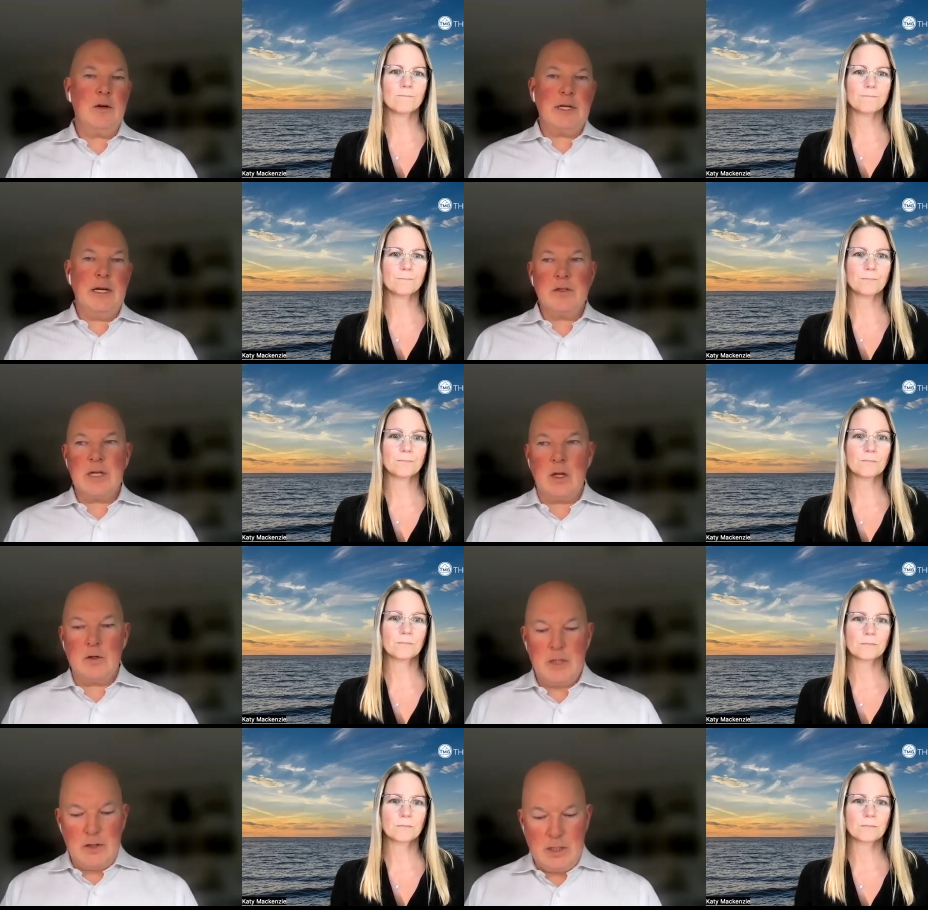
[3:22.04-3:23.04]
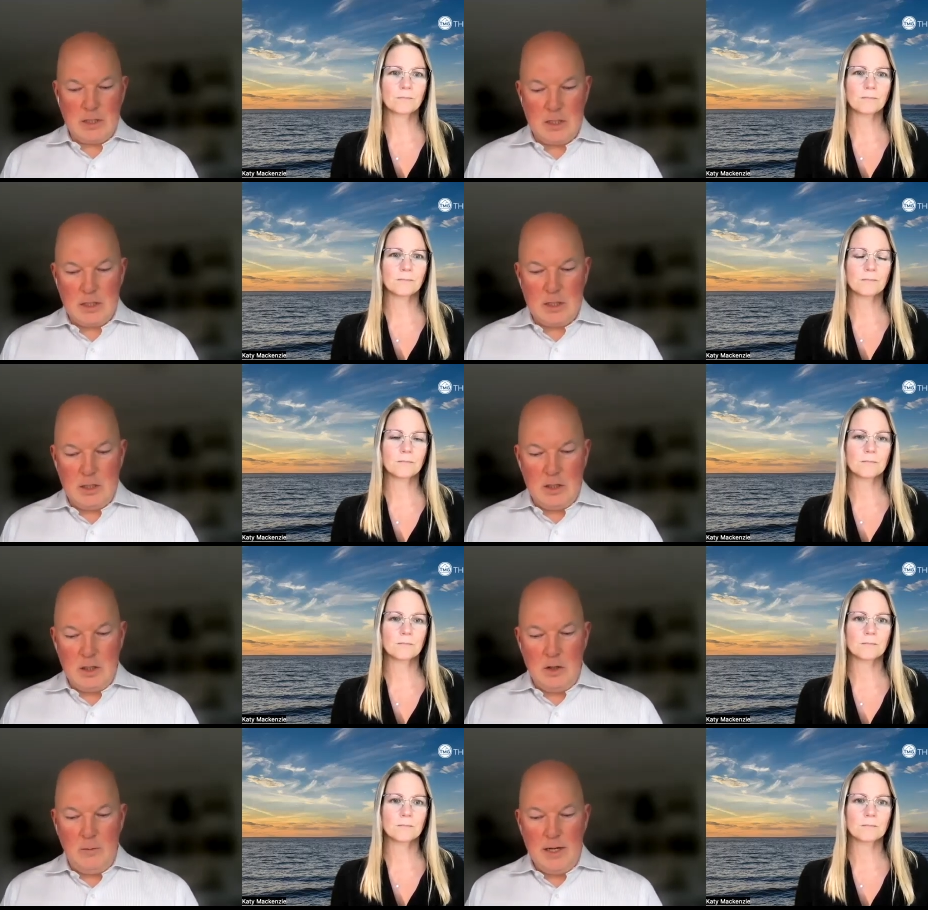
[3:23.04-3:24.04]
Speaker 1: and sellers, I think,
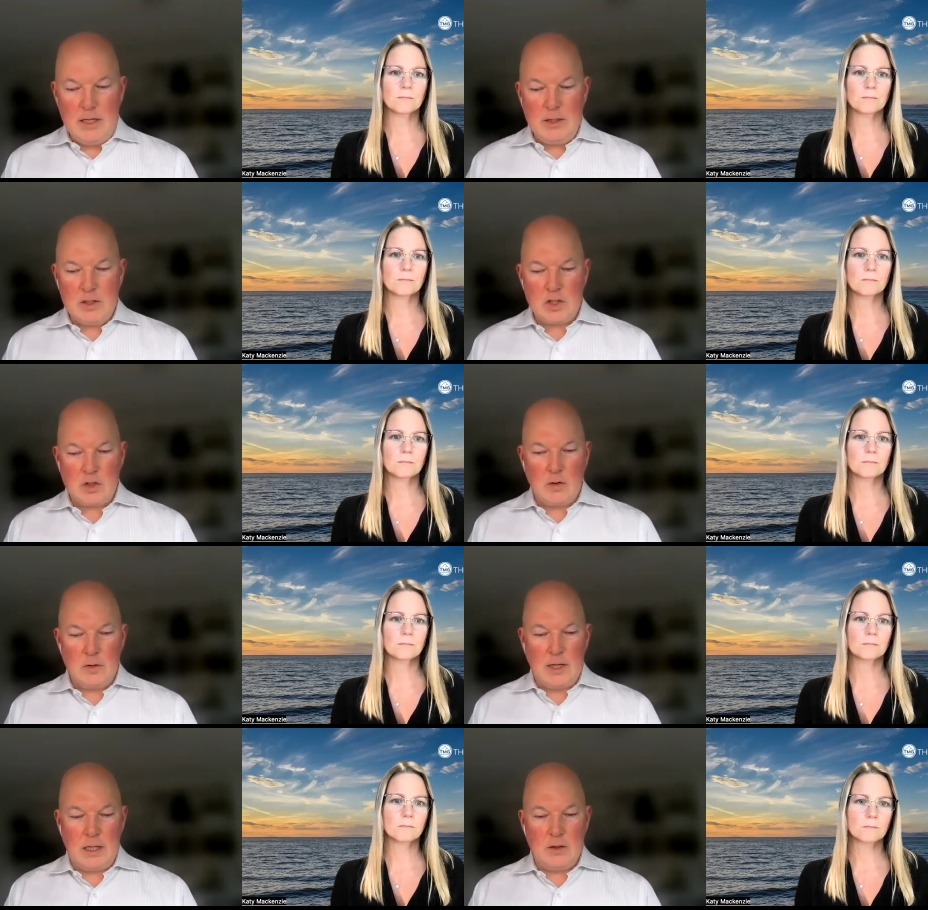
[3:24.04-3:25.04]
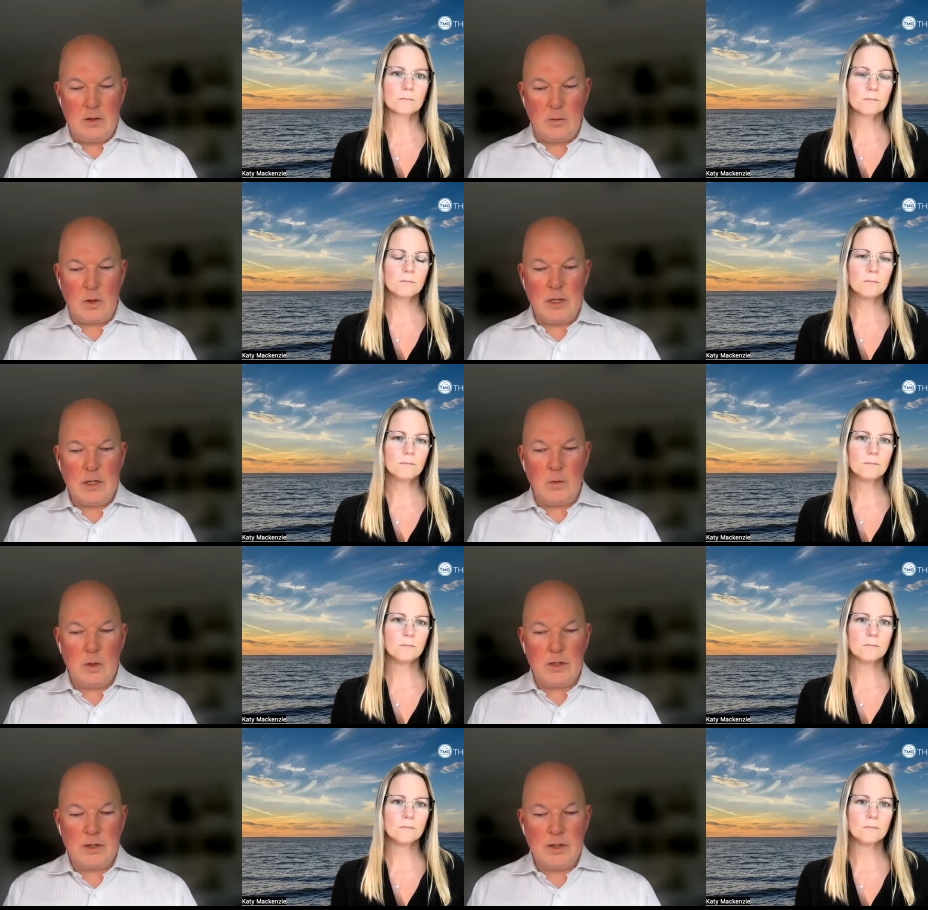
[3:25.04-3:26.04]
making sure that you're working with,
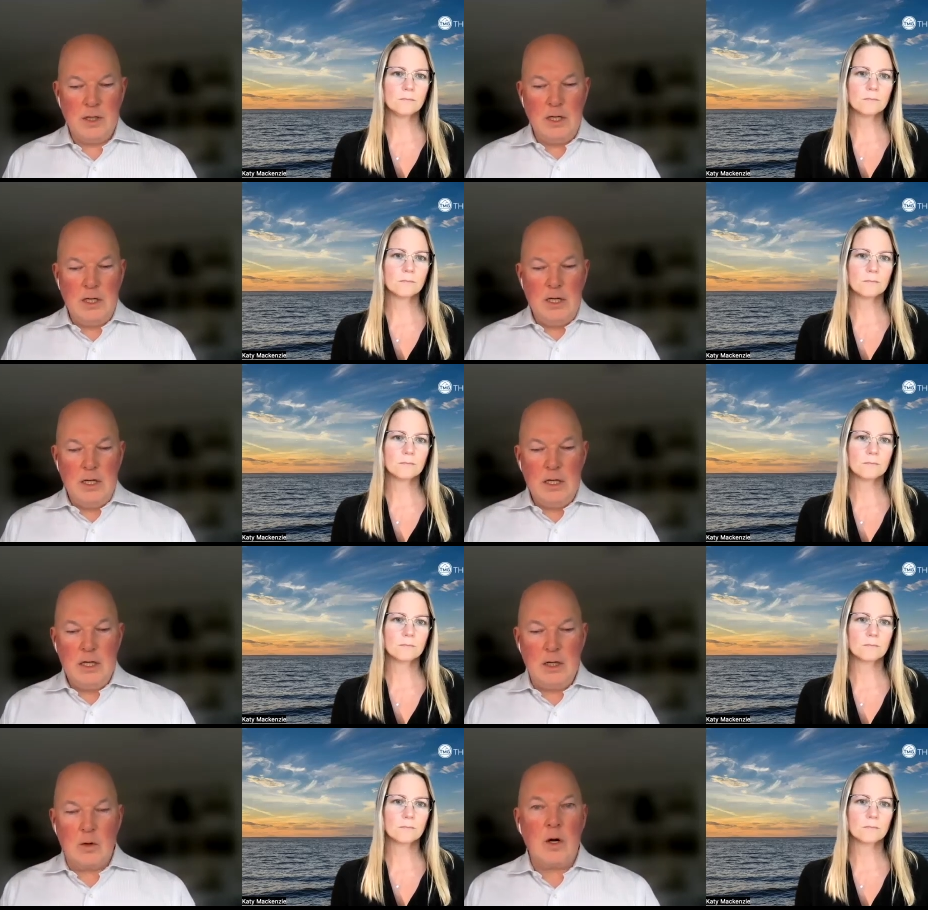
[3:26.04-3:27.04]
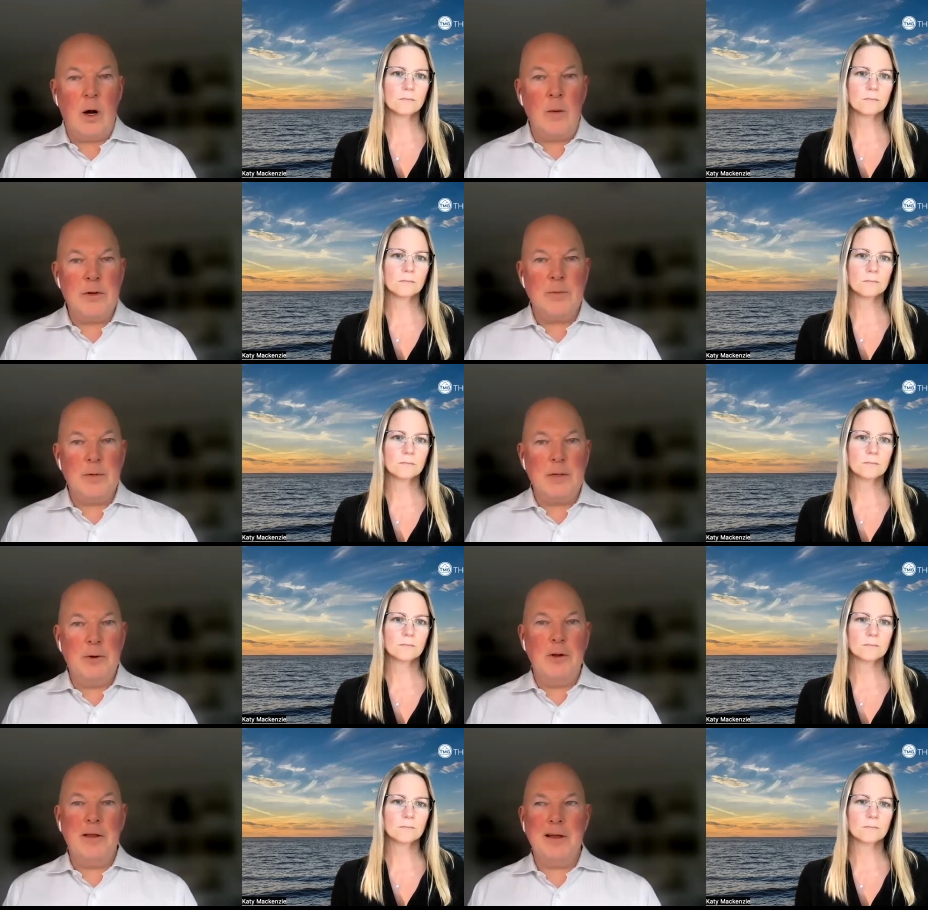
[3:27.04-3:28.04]
competent
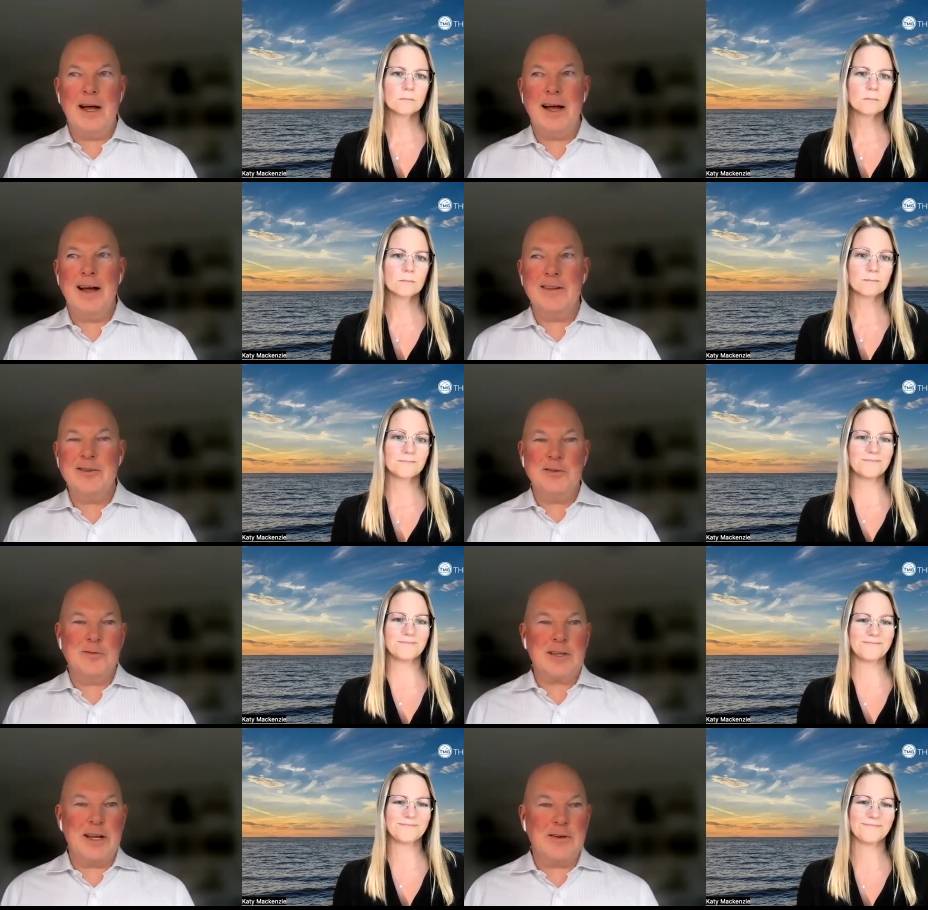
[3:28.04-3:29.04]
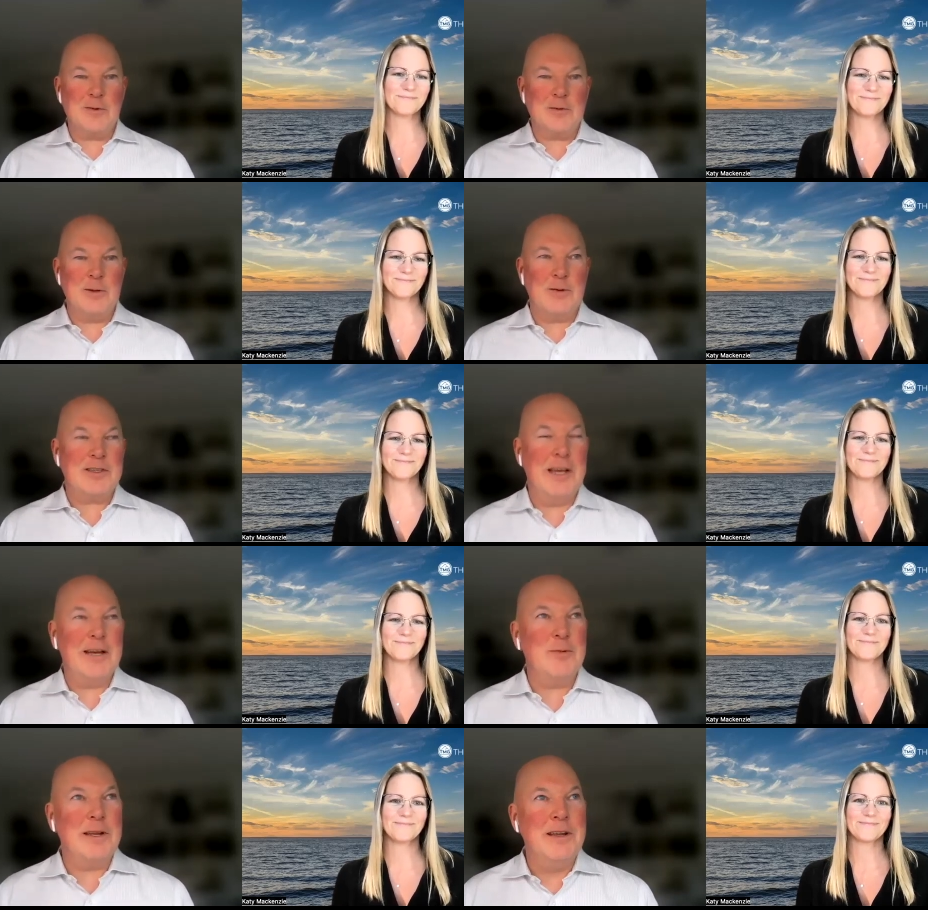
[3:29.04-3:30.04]
people, it kind of goes without
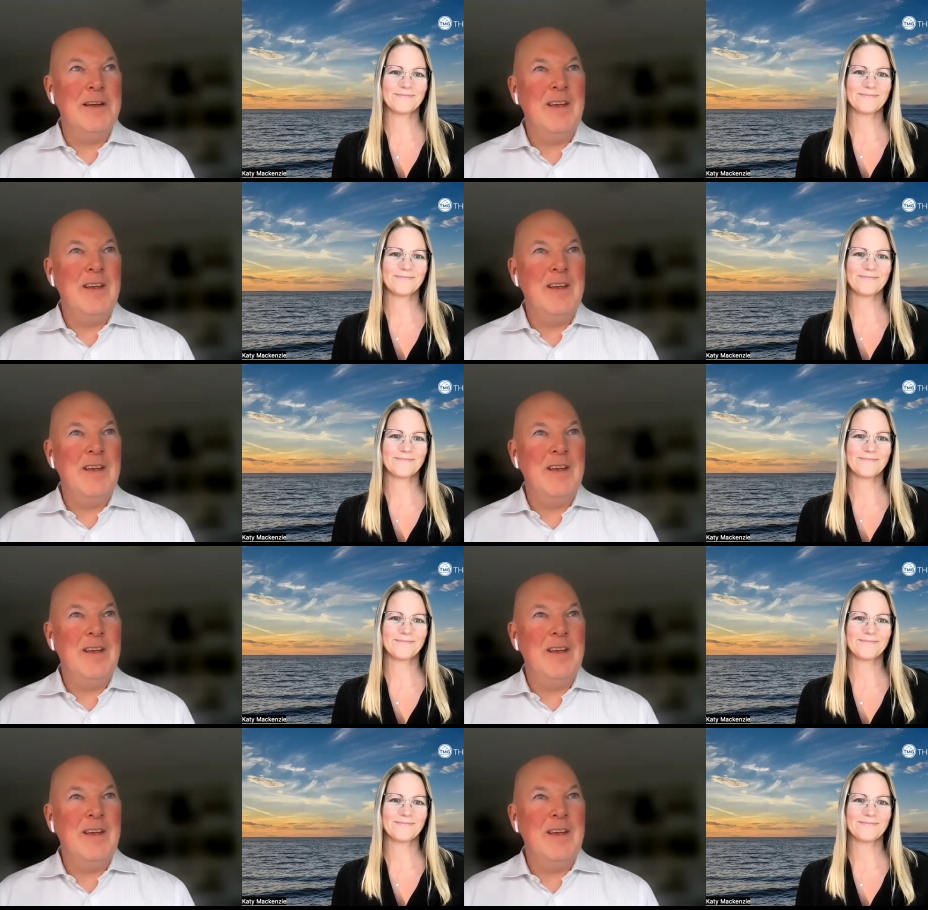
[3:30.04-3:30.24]
saying, but,